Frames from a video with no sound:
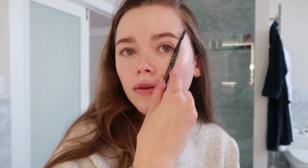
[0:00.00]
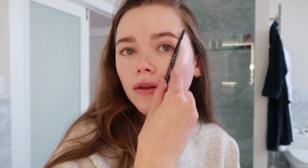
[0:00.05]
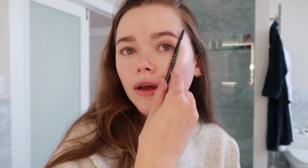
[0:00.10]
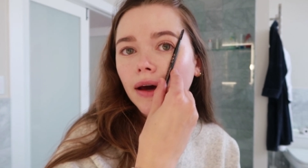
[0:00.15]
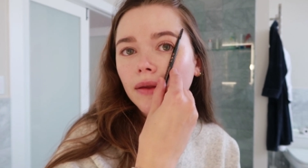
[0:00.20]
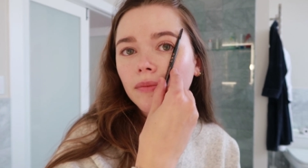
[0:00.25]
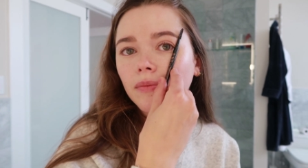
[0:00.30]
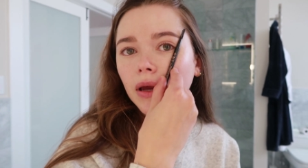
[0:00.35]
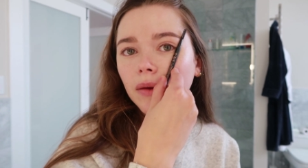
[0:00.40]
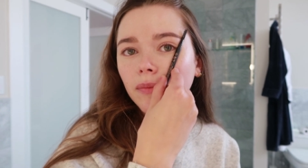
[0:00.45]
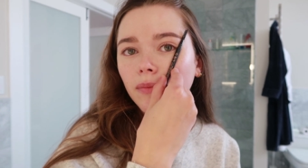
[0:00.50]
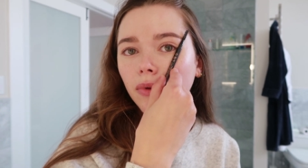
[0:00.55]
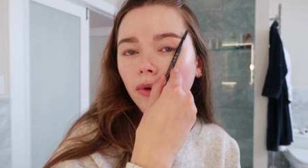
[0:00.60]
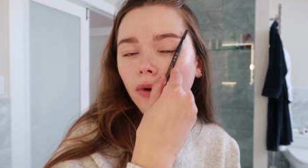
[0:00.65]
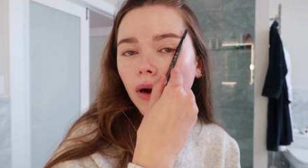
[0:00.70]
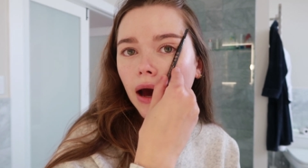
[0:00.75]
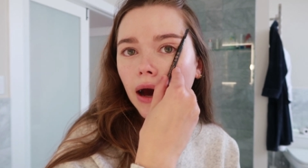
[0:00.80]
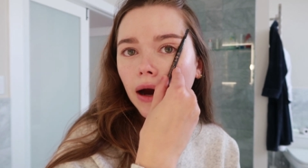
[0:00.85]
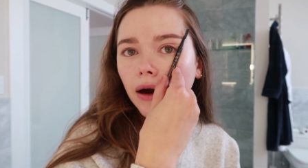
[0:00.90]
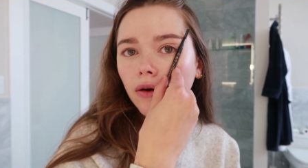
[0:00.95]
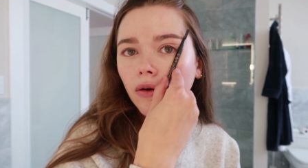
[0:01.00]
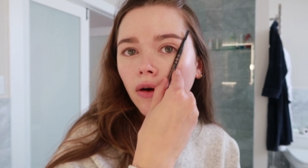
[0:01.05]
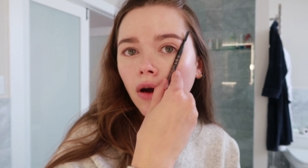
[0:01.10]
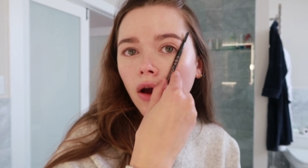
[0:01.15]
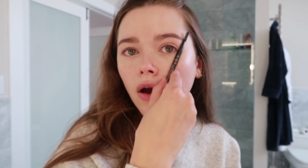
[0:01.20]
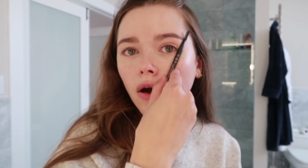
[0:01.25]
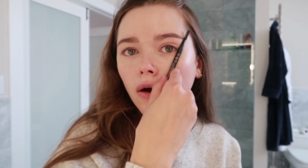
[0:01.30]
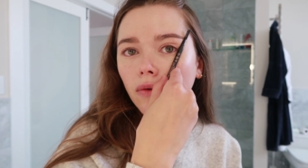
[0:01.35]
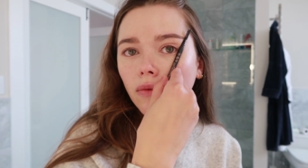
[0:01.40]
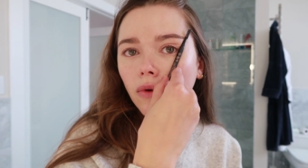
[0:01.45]
that my brow
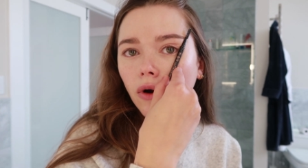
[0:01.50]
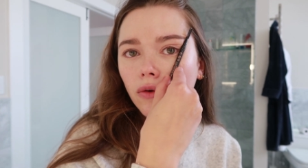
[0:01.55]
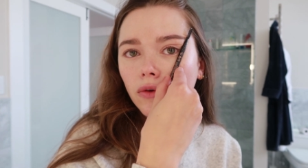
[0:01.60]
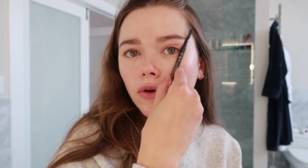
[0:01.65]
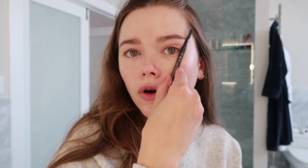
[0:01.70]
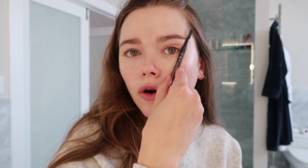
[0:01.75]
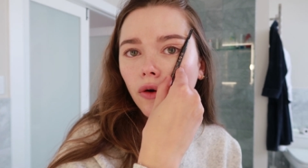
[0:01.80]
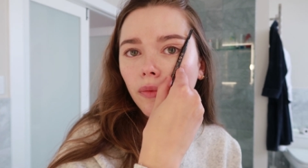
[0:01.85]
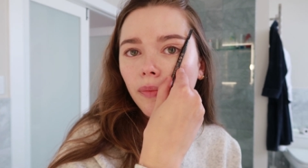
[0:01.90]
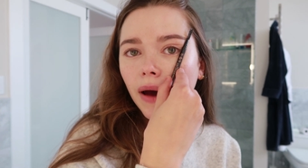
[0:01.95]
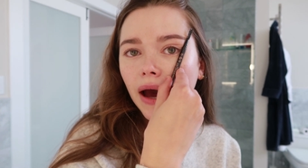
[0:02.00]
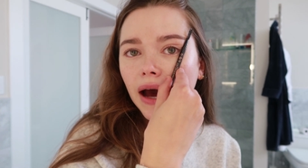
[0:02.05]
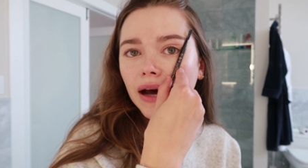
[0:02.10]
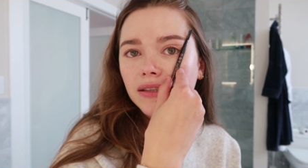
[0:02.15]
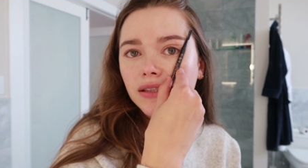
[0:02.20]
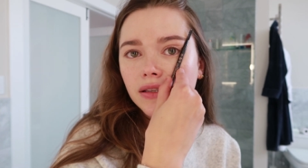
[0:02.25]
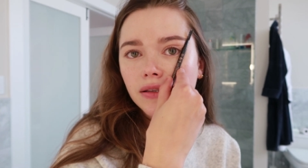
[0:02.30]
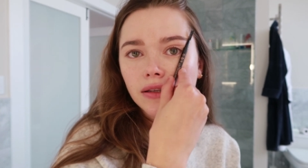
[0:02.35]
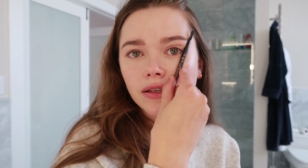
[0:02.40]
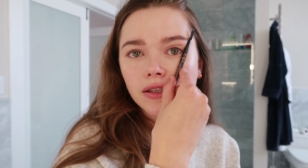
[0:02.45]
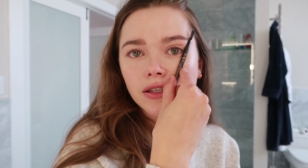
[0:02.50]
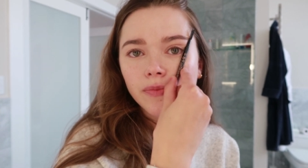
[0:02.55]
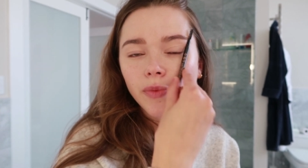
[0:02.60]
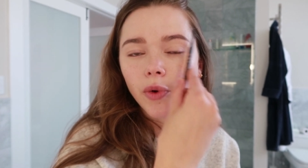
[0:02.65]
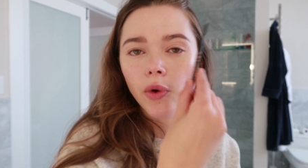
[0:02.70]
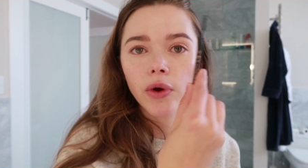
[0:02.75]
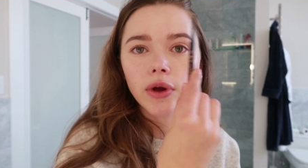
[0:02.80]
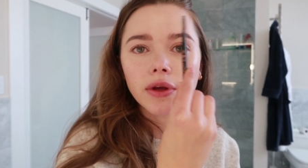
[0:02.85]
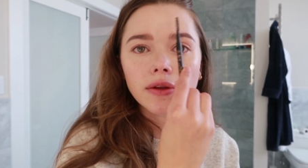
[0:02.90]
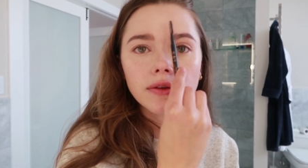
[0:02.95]
won't go past this
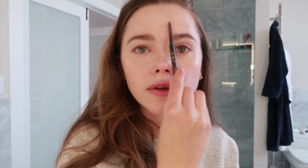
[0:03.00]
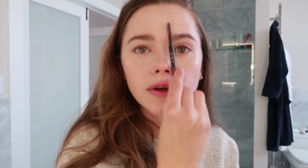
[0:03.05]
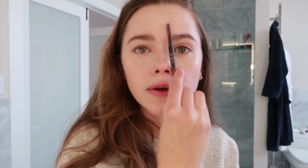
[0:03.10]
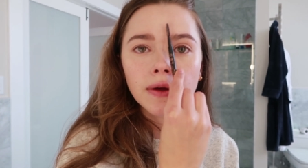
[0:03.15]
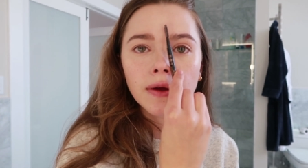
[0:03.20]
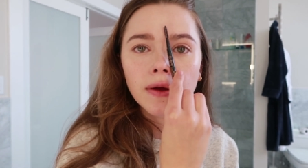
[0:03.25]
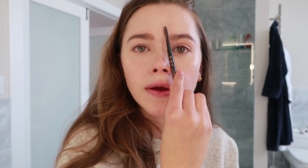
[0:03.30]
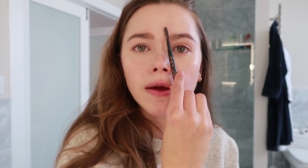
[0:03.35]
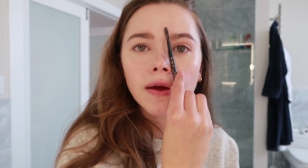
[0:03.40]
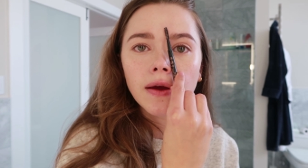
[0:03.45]
point